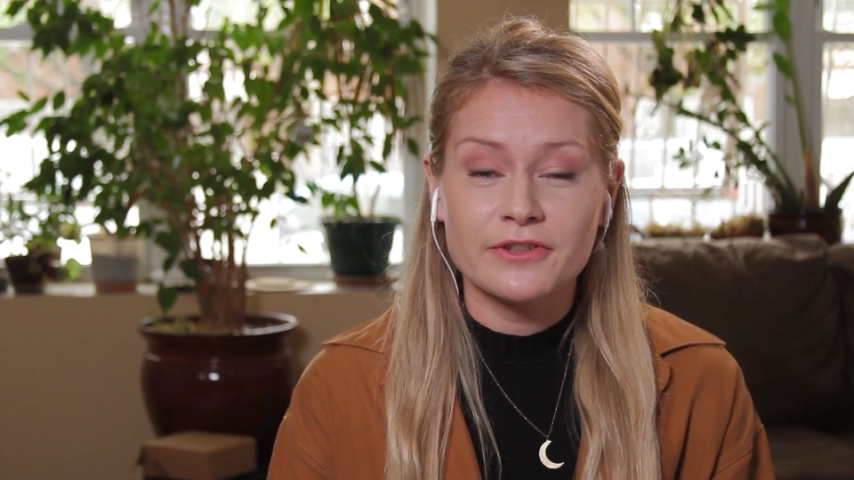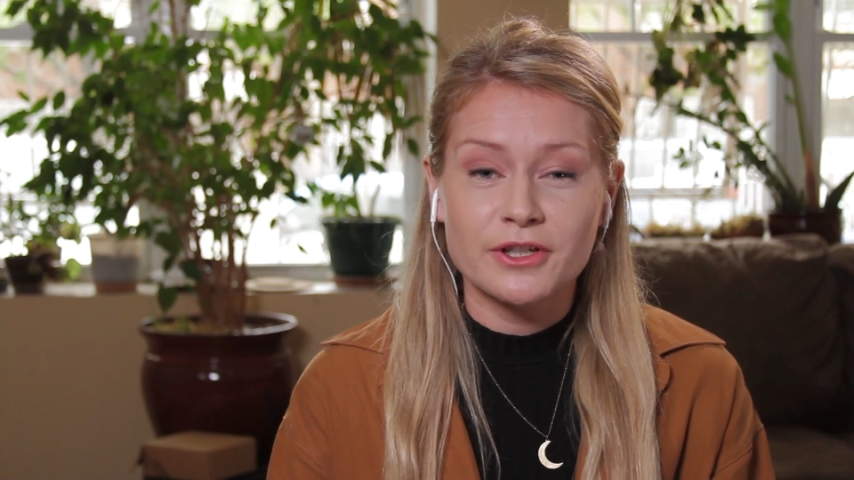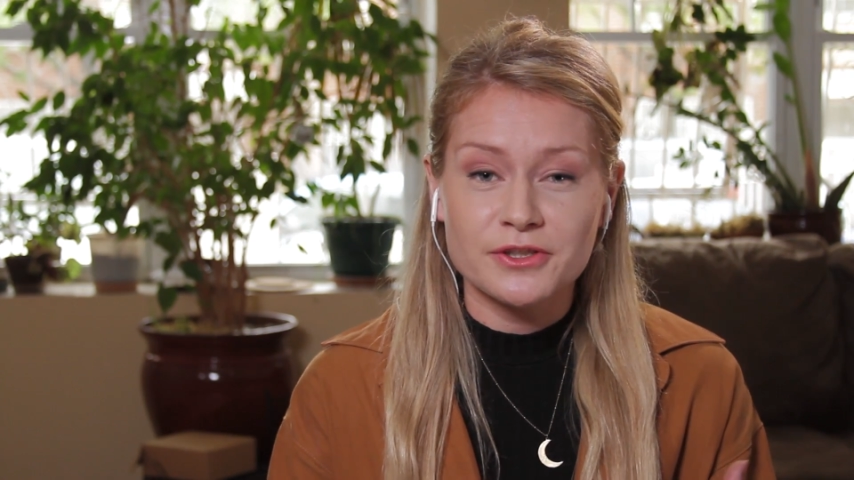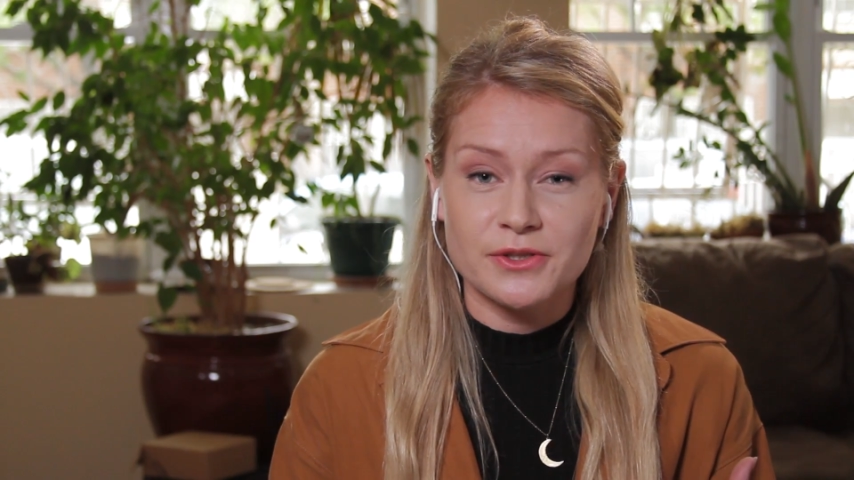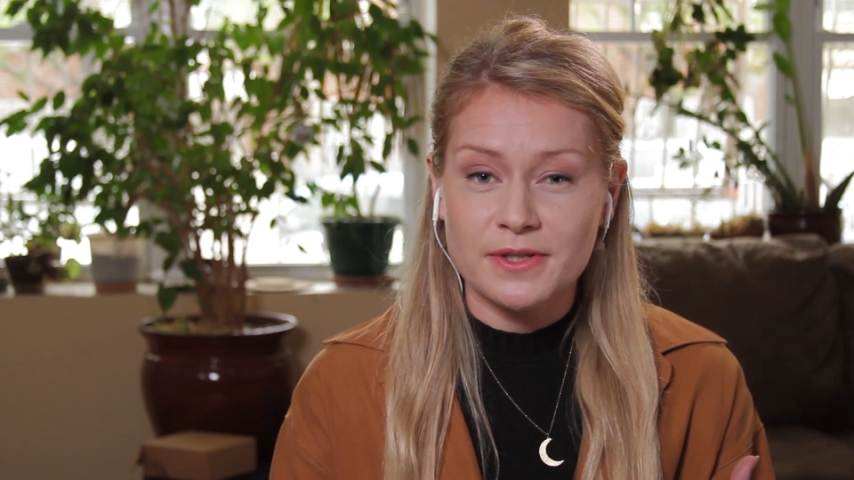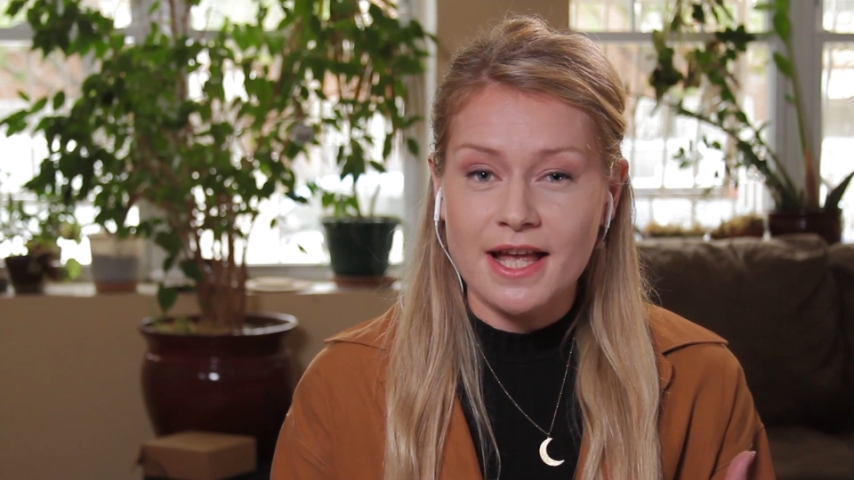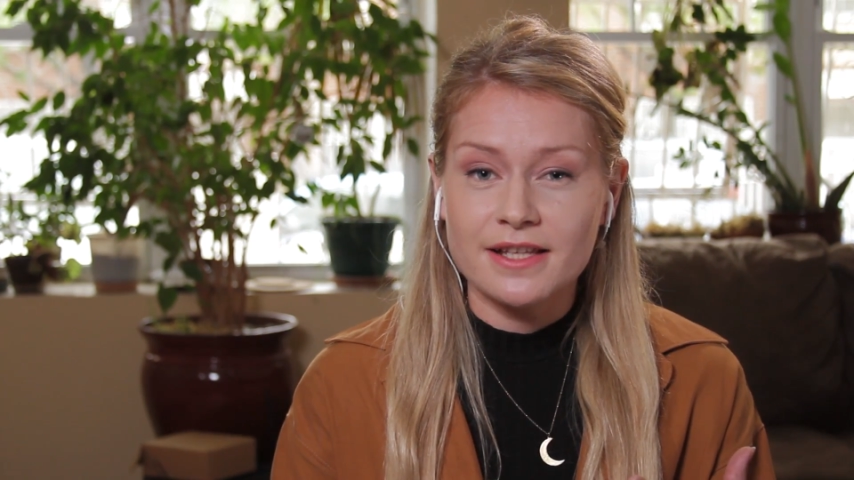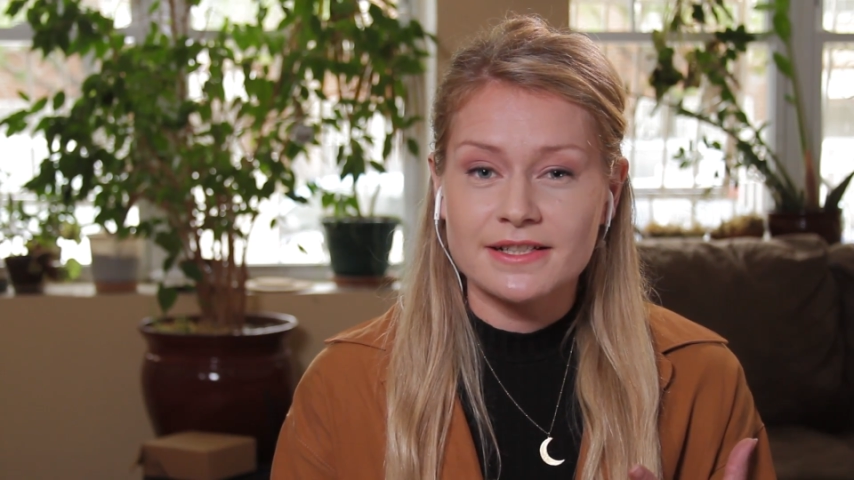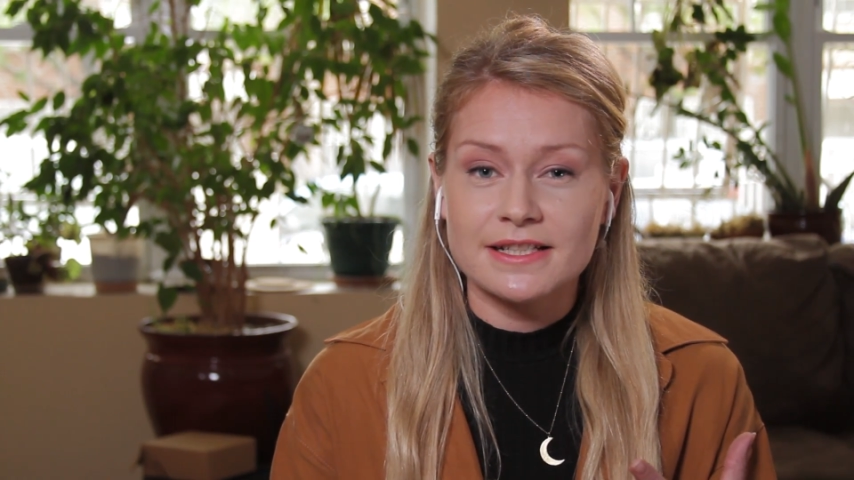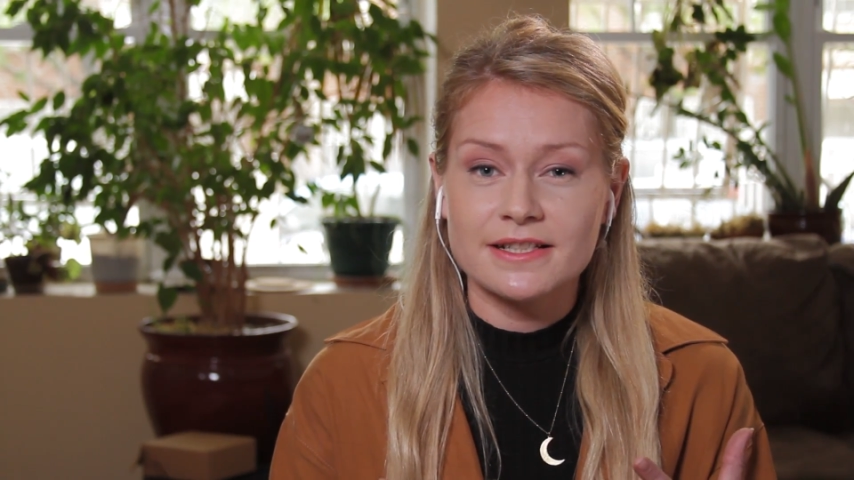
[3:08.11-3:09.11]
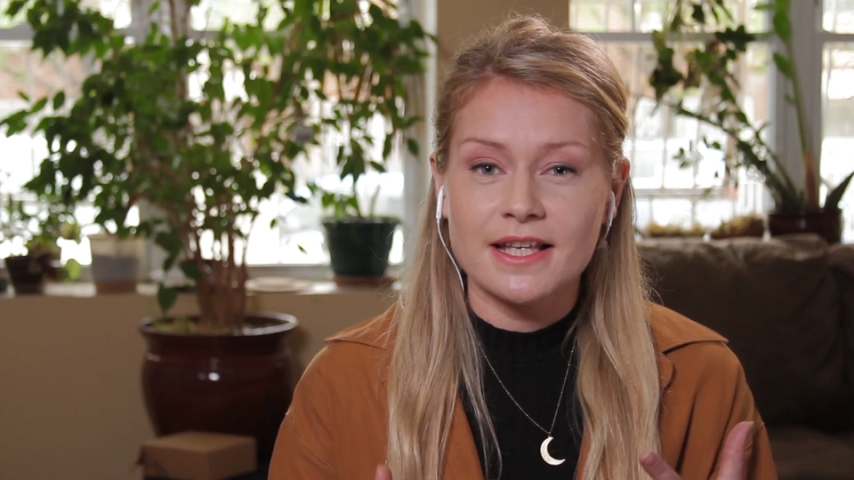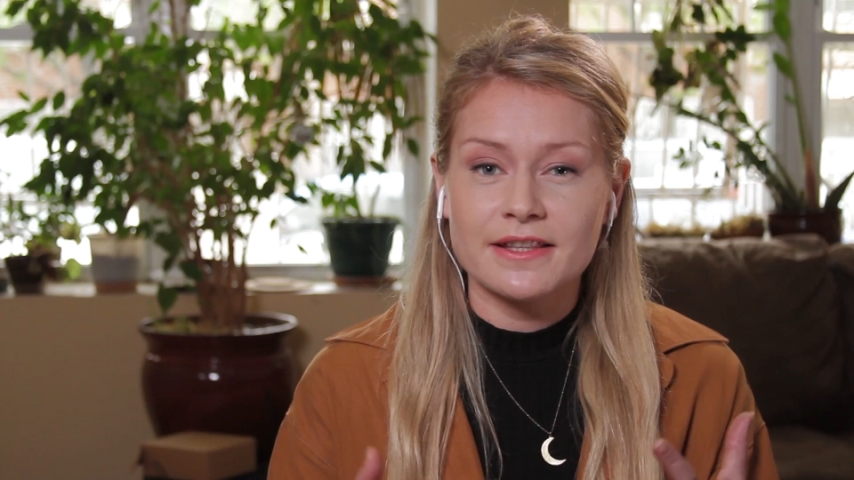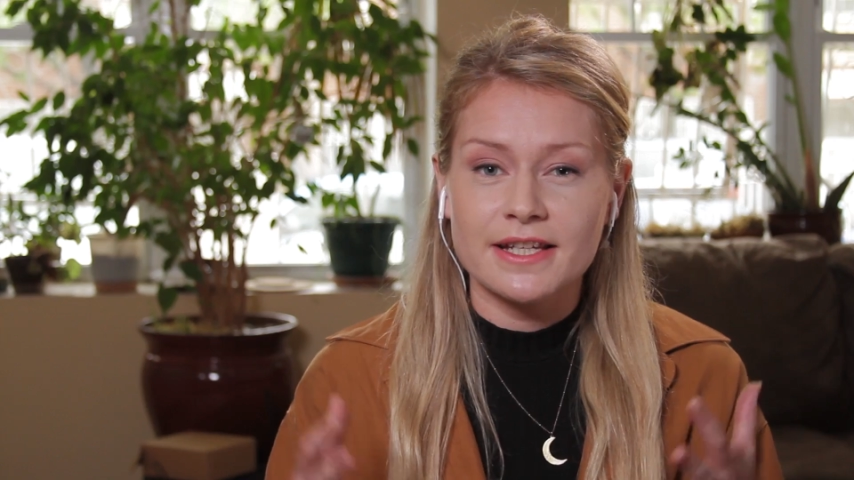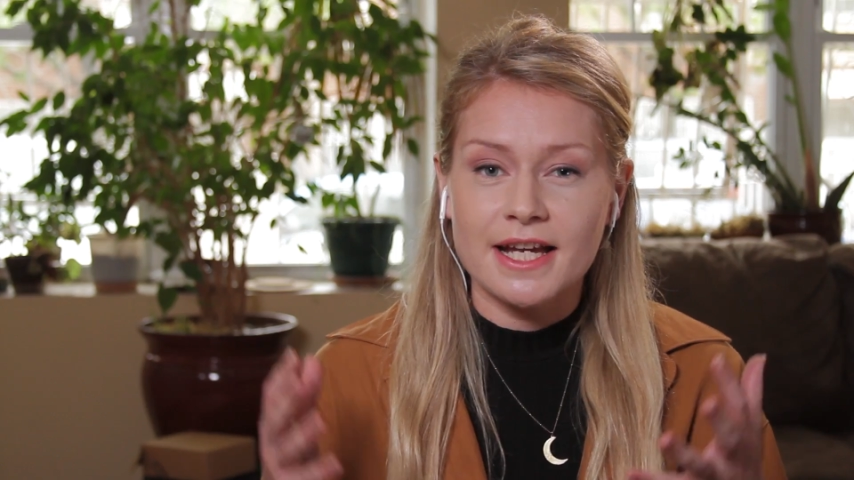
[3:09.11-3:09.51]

and also galaxies, that they